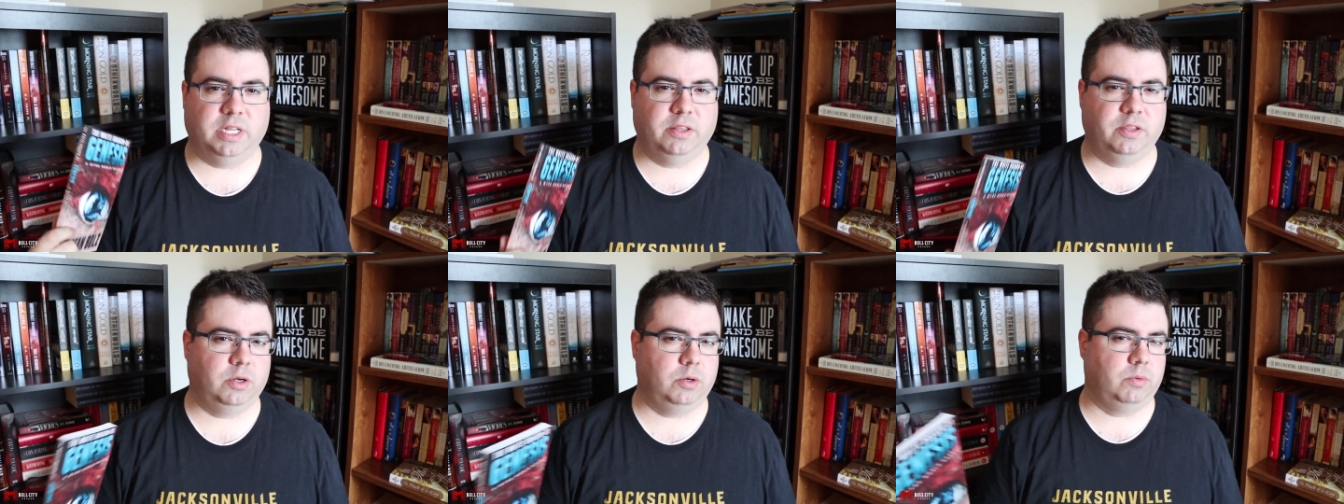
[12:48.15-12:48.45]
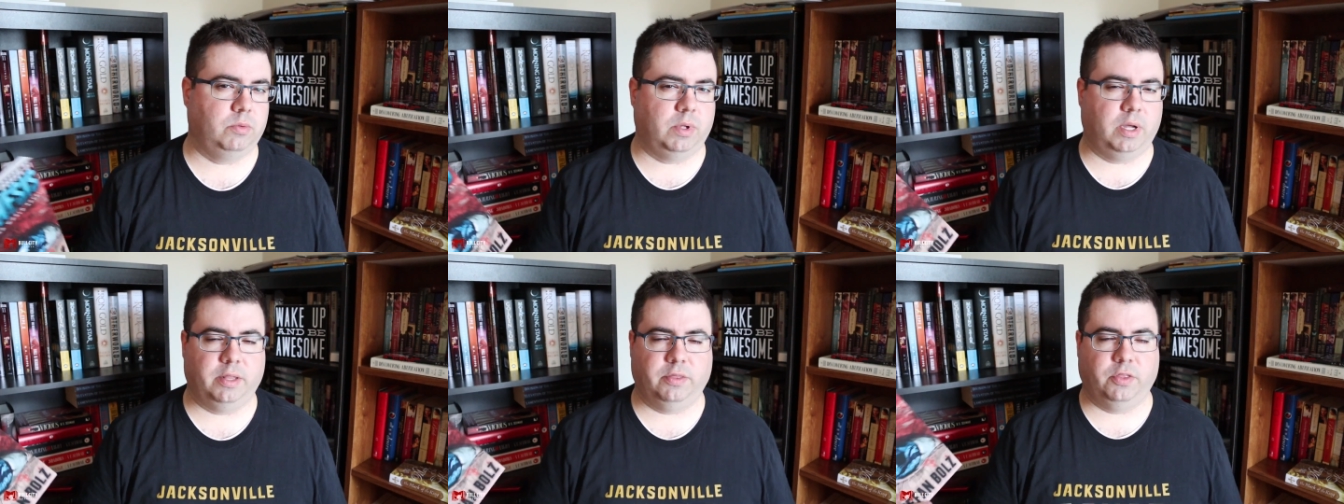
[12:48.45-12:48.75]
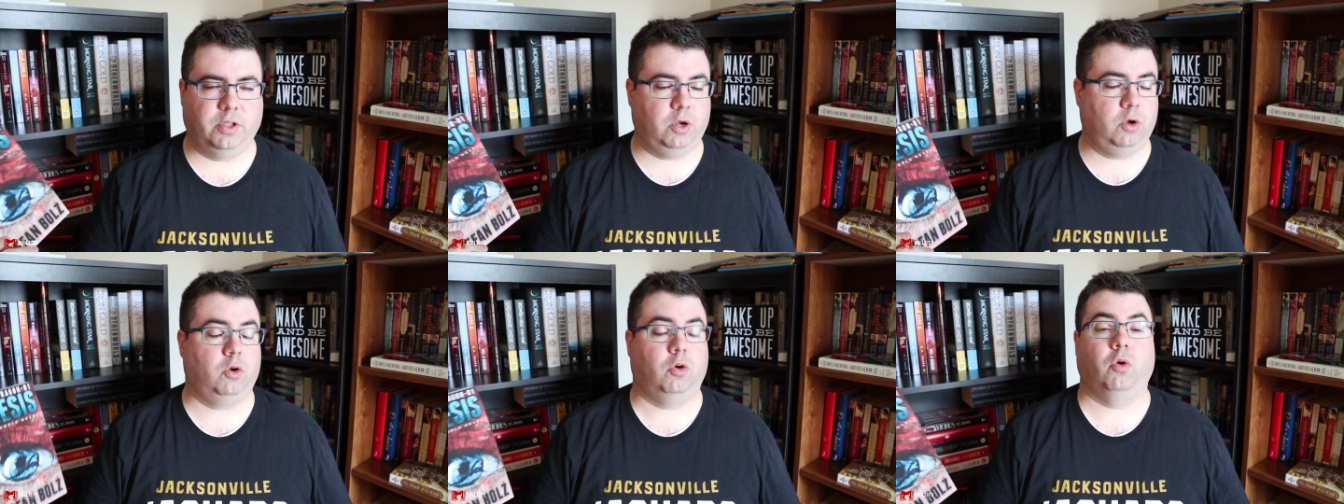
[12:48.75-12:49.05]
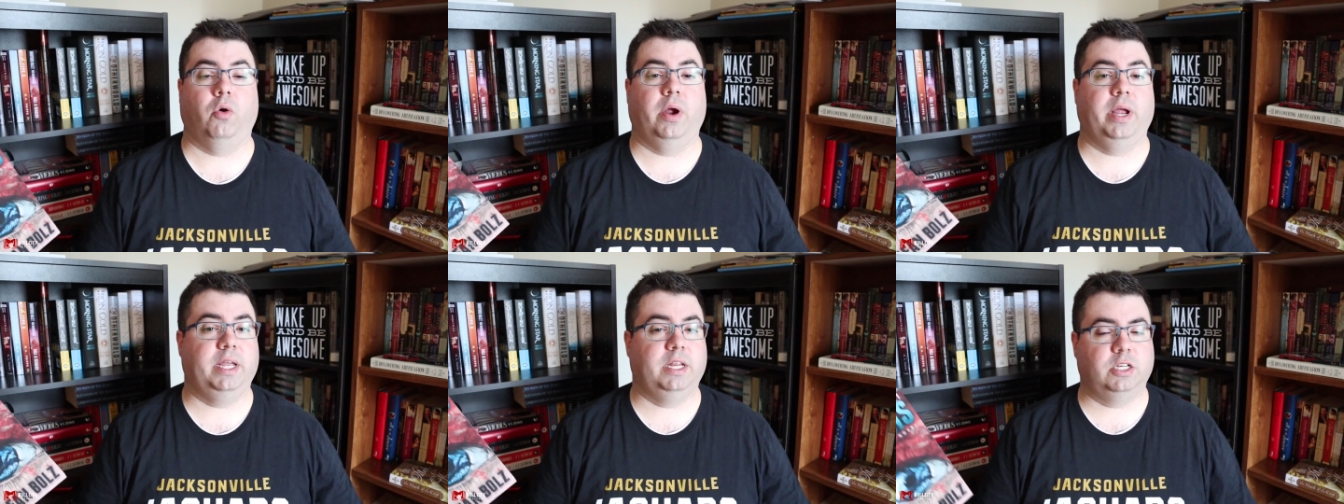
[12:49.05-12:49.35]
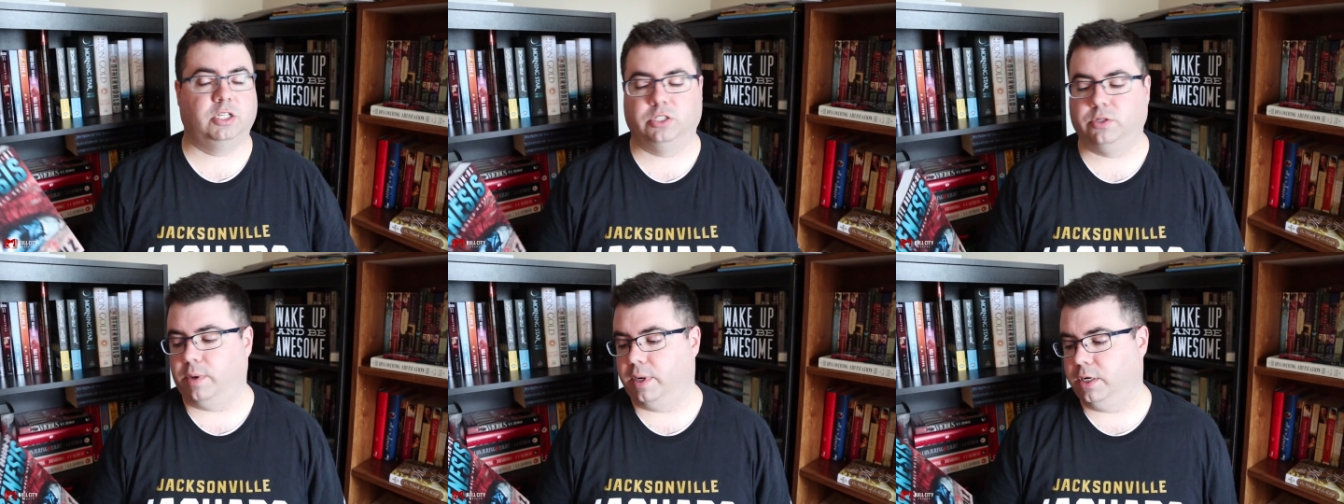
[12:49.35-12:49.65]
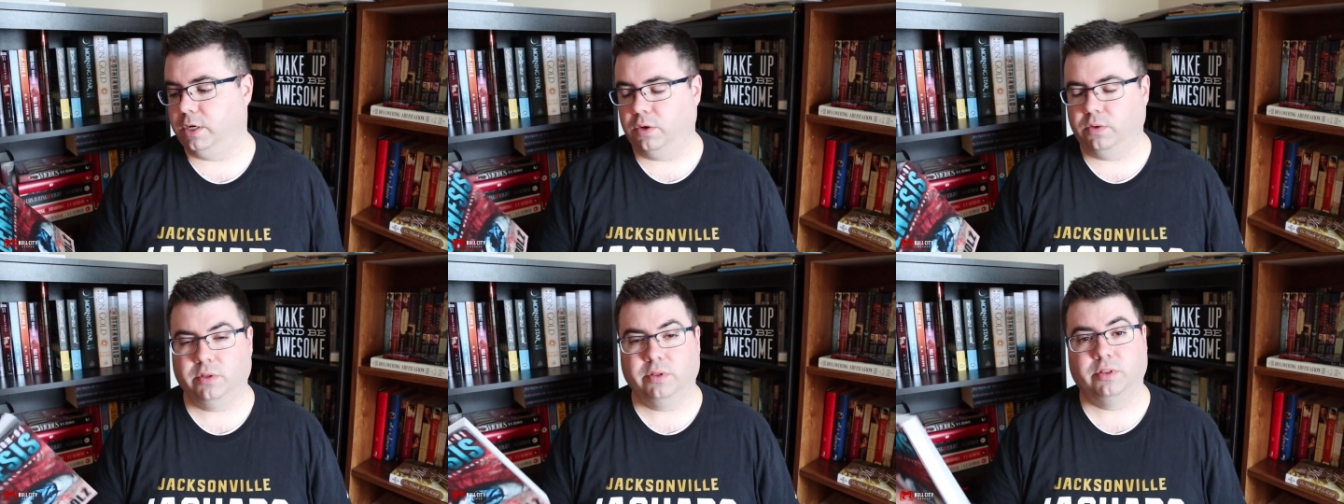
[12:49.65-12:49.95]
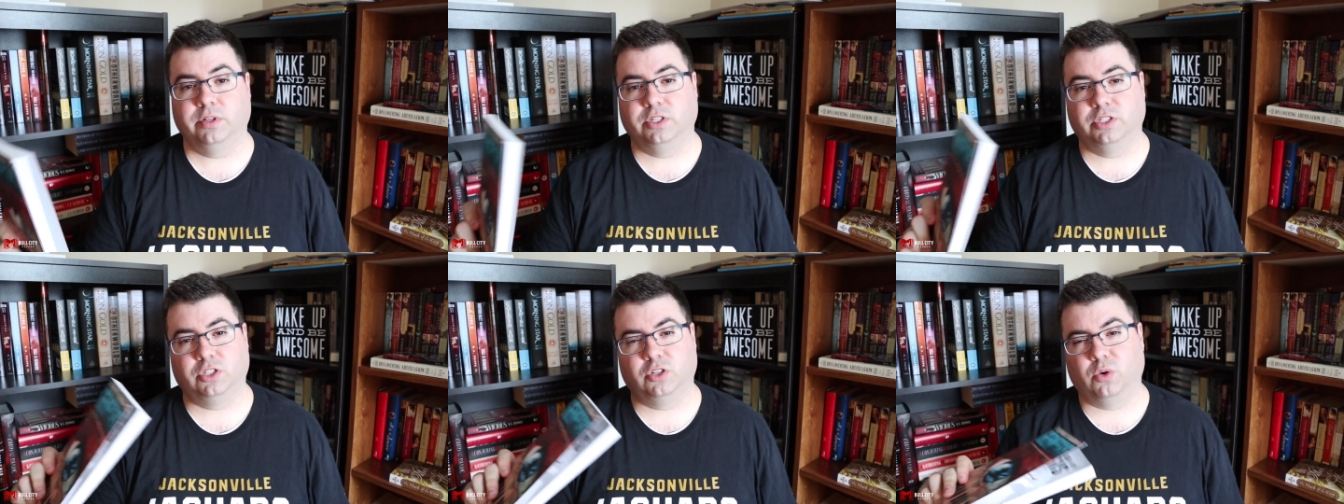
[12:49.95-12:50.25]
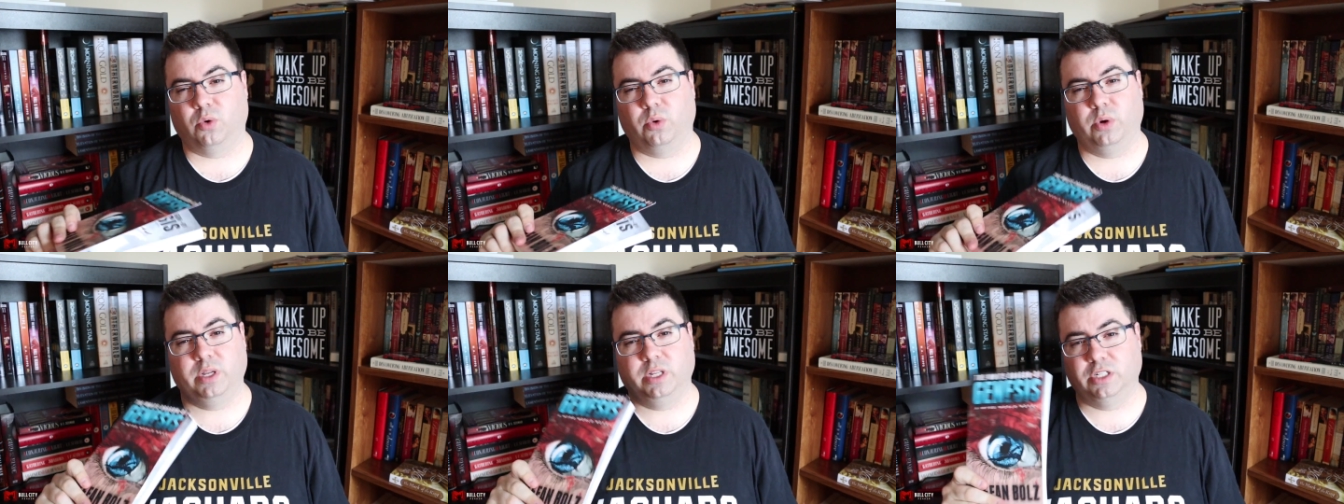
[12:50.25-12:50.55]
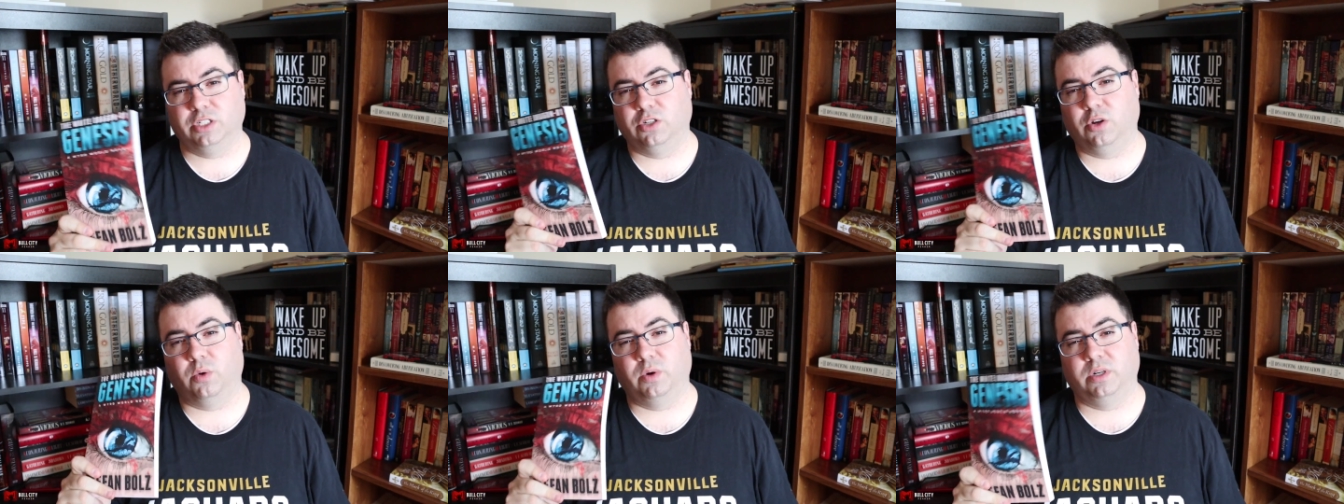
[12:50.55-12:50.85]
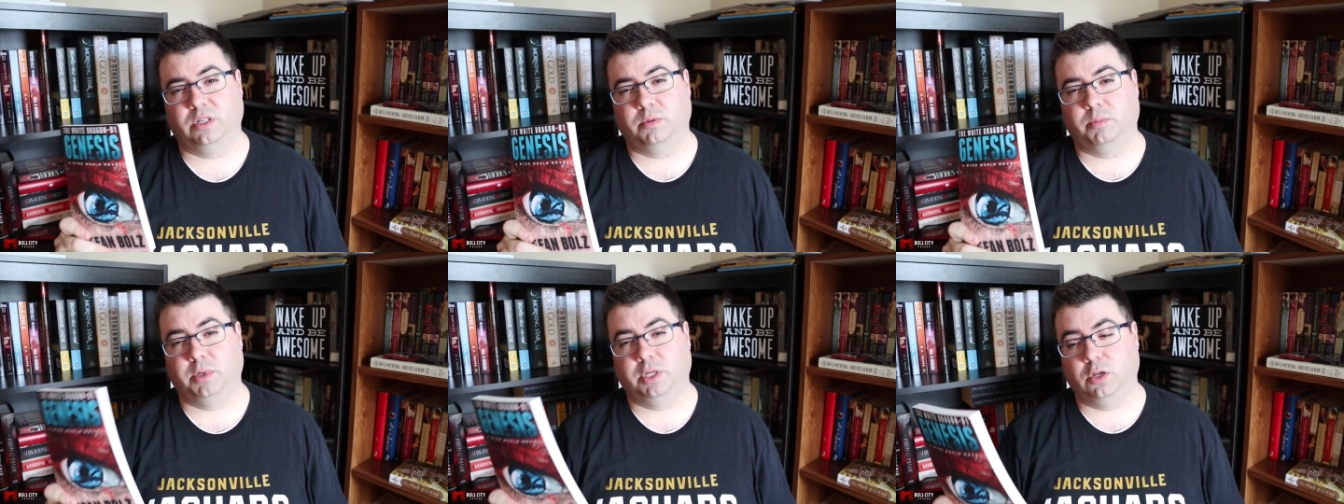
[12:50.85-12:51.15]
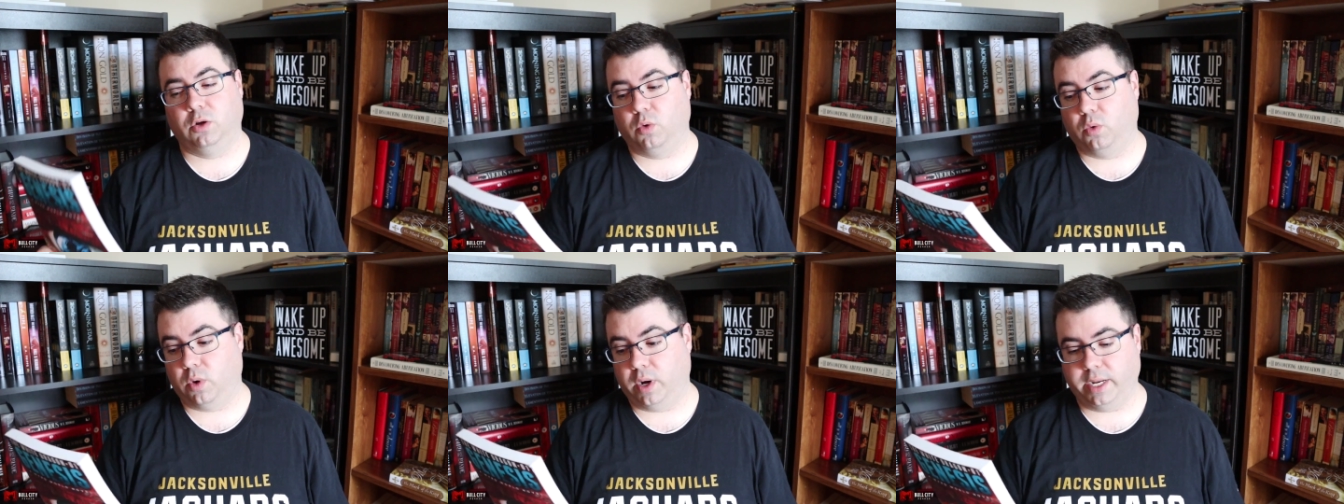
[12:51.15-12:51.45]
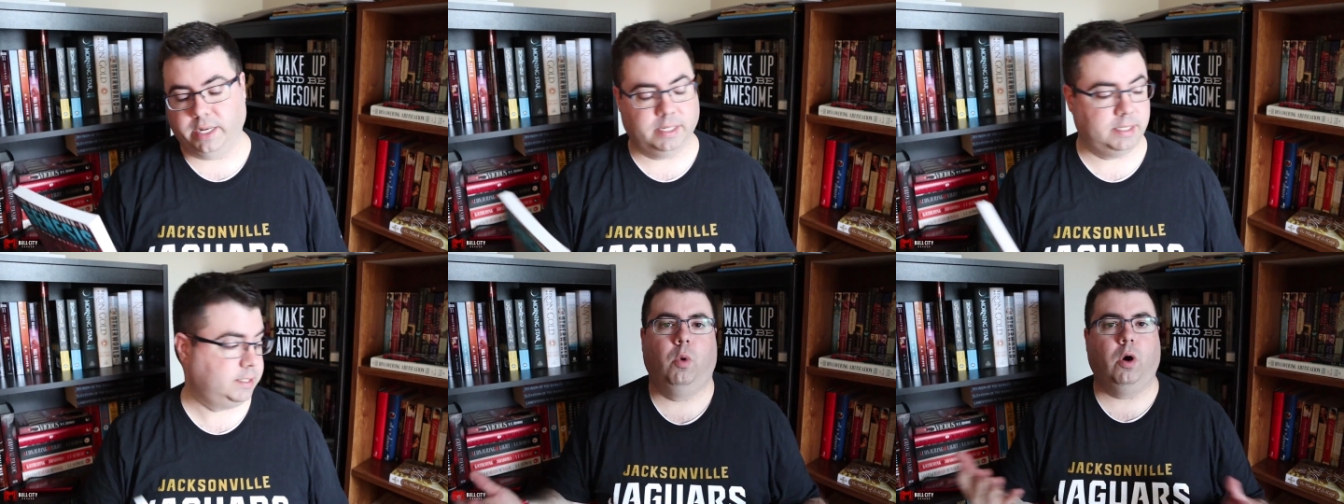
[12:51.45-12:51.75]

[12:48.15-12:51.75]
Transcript: and they're they're great, so I know that this story is going to be great.